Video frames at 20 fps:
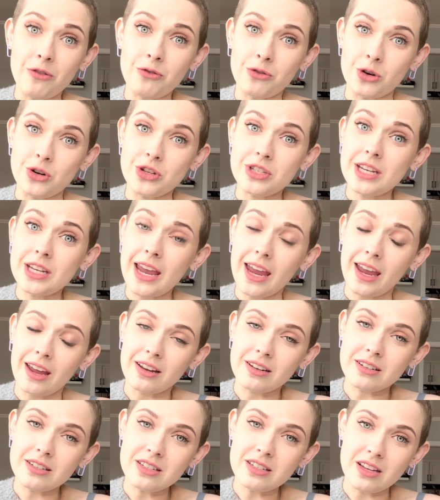
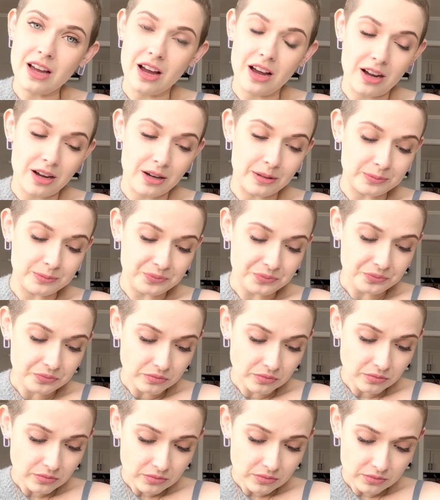firsthand.
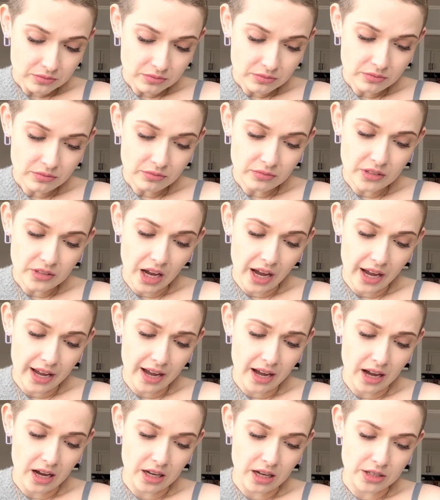I
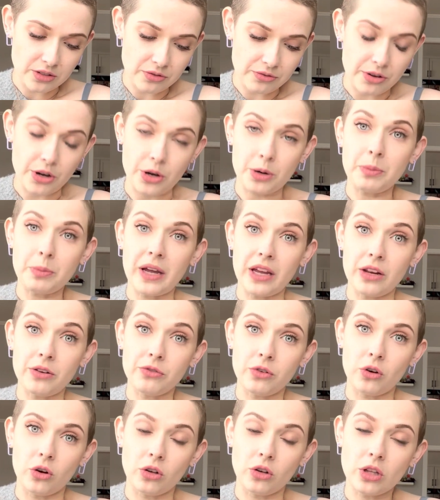had very
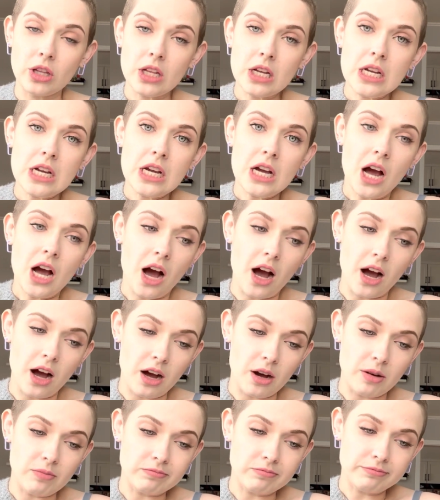painful
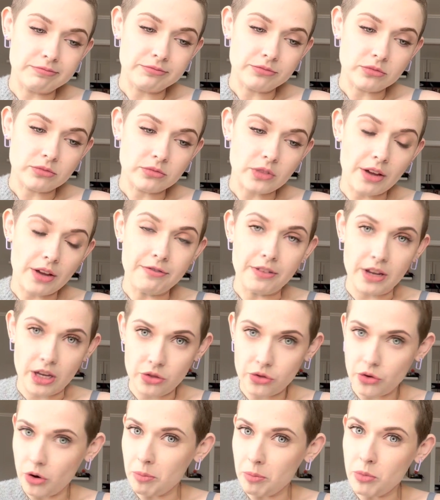vein
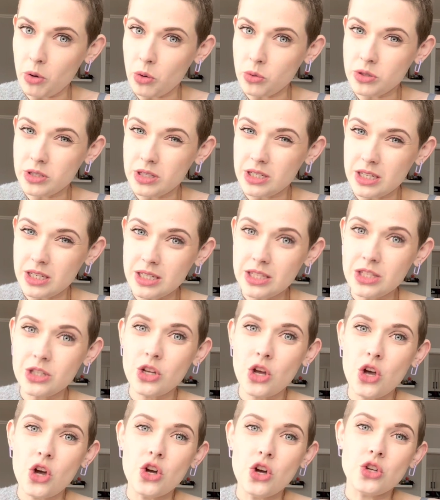thromboses,
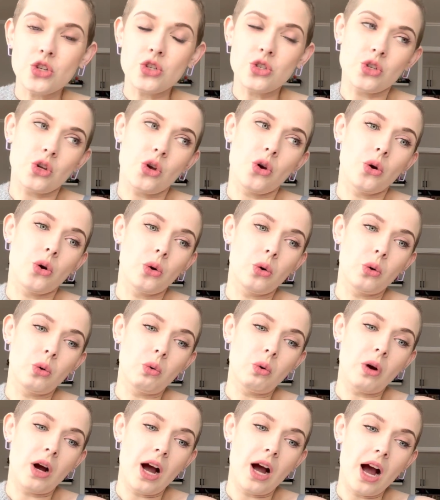
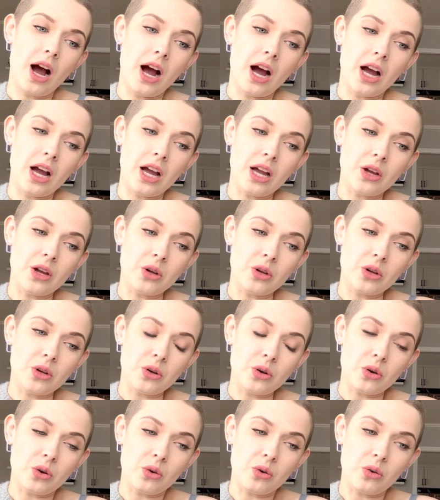so I
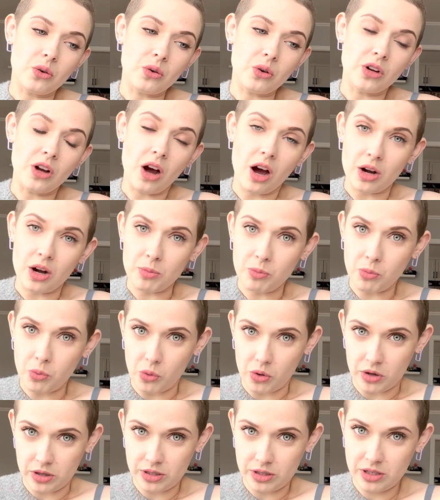got a
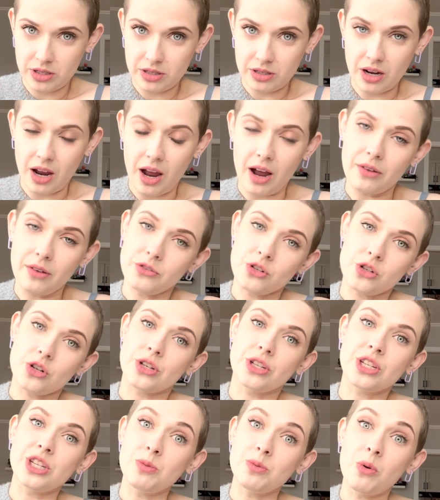port after
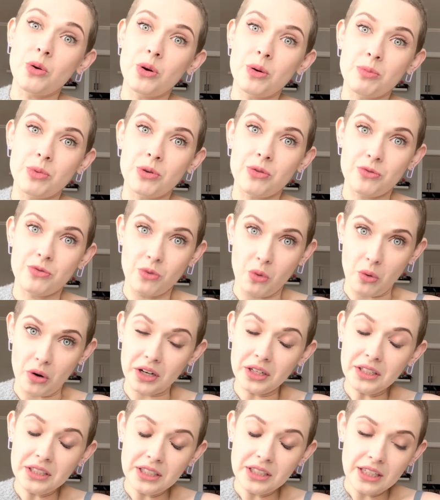chemo number
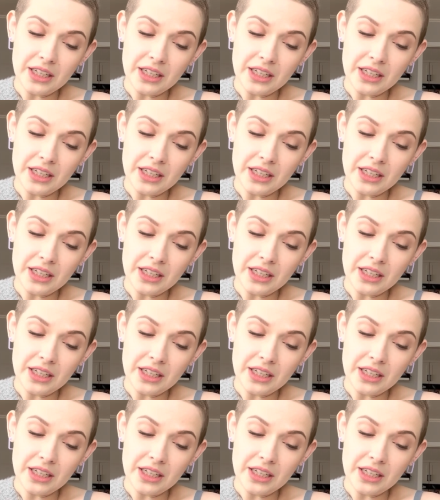4